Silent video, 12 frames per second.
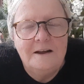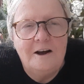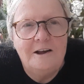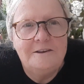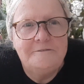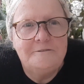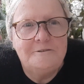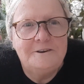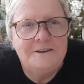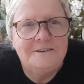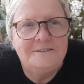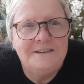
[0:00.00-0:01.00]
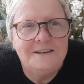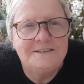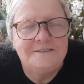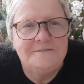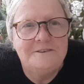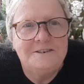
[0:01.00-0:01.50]
olive oil,
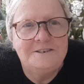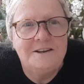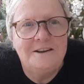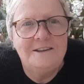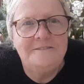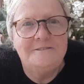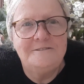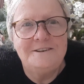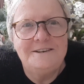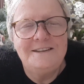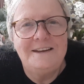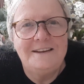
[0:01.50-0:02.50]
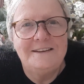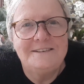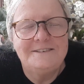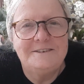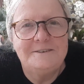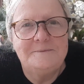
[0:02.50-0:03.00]
extra virgin olive oil,
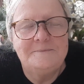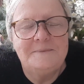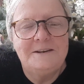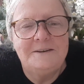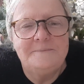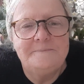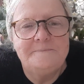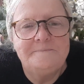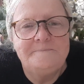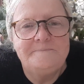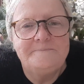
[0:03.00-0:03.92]
some